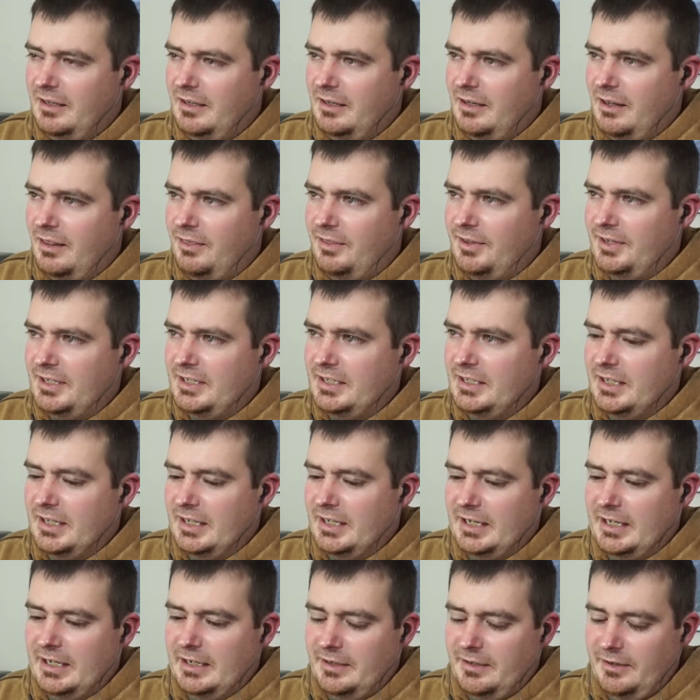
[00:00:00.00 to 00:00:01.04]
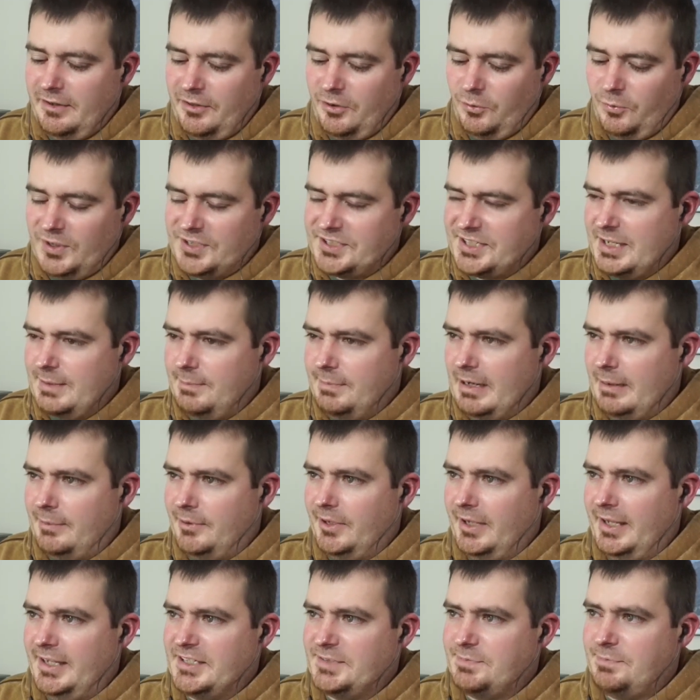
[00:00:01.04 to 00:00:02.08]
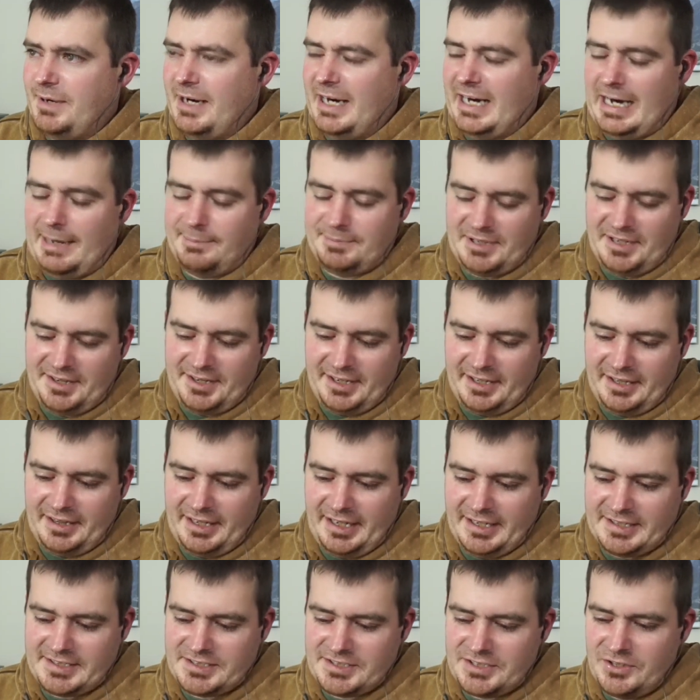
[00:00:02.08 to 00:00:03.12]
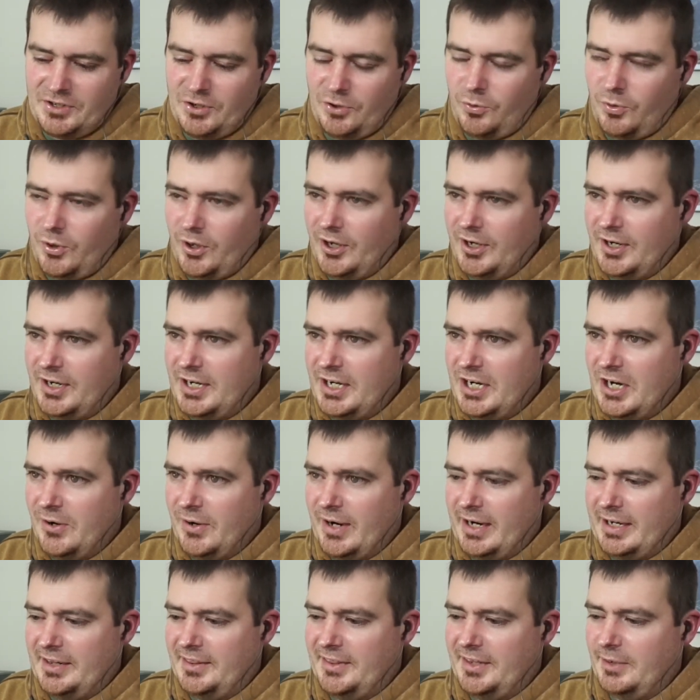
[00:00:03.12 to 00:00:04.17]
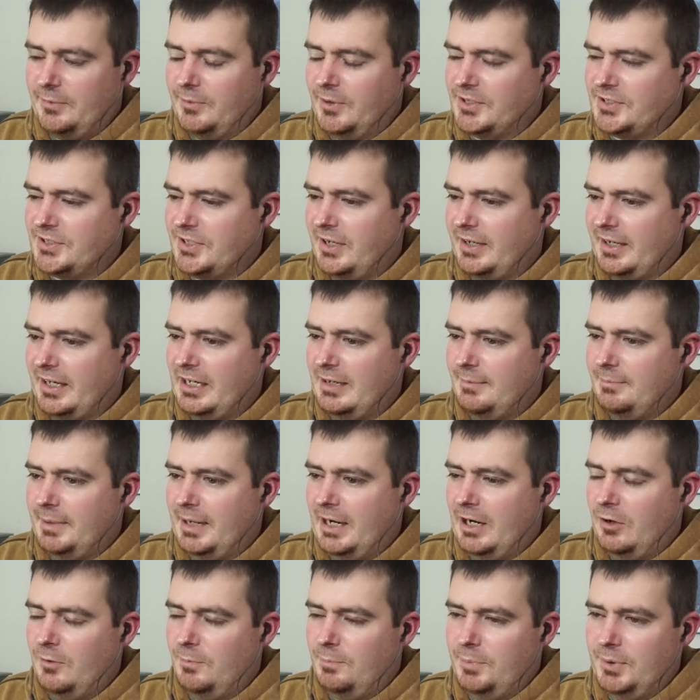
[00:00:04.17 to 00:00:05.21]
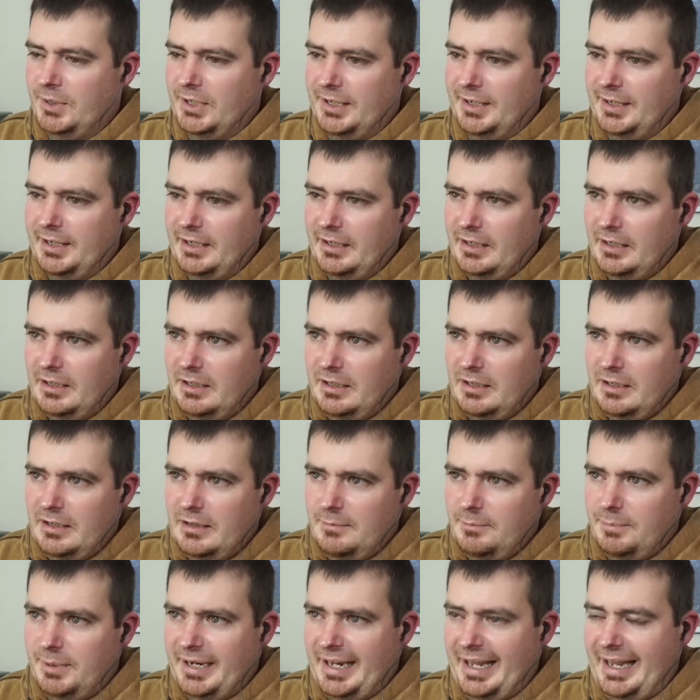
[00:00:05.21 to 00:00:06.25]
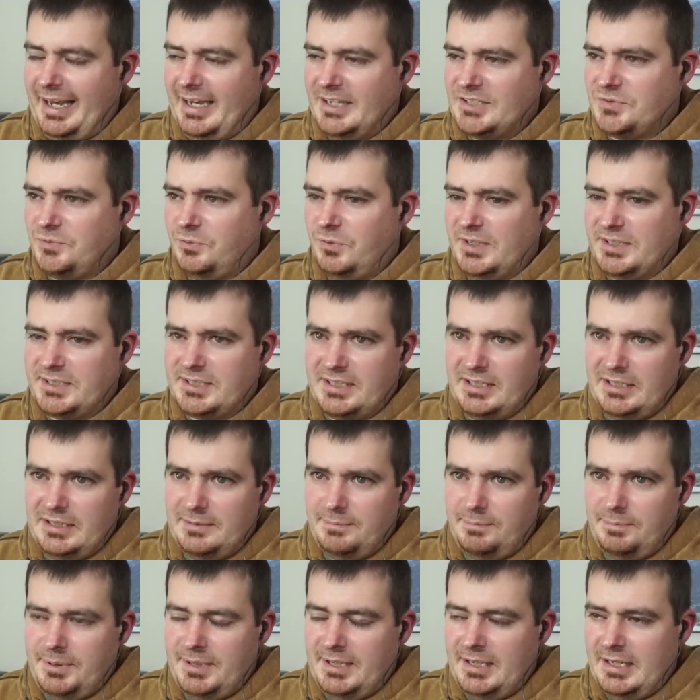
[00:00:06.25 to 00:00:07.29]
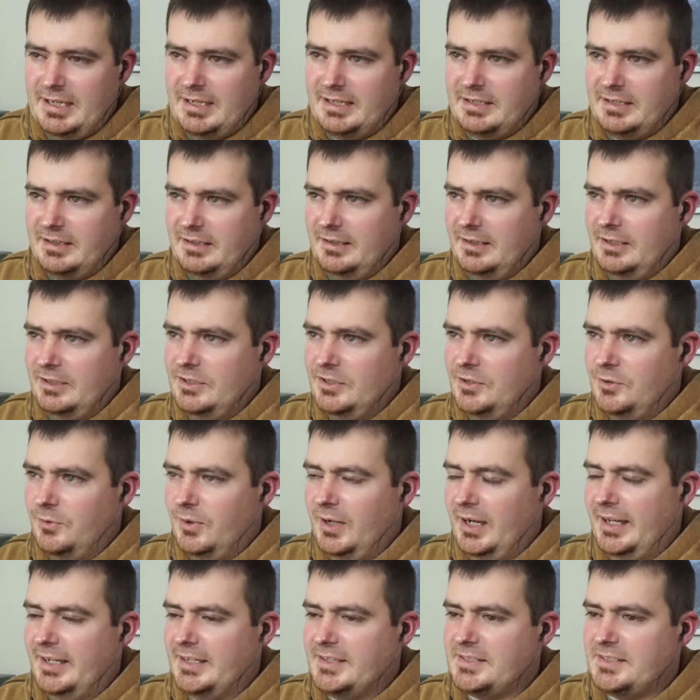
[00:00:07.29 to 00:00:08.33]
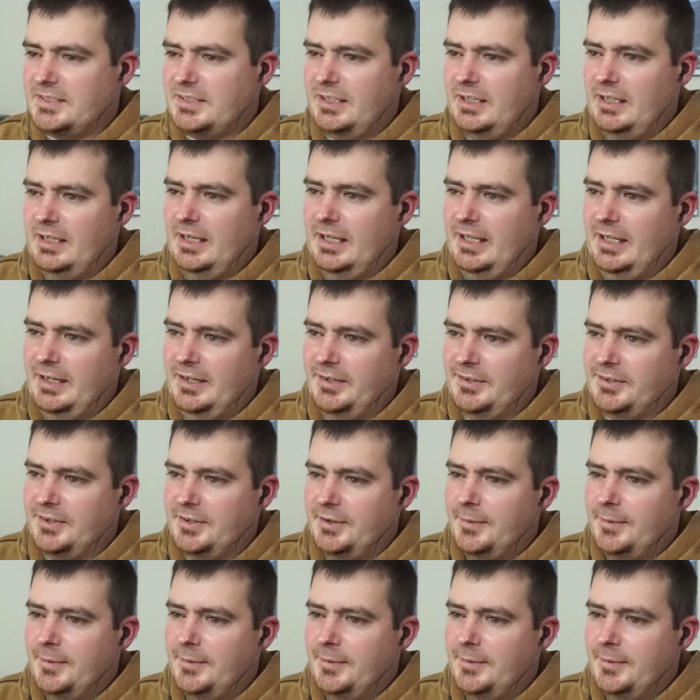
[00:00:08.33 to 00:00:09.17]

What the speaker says: the whiskey bubble has popped. I think that's nowhere near anything we're talking about. But has whiskey peaked in the U.S.? And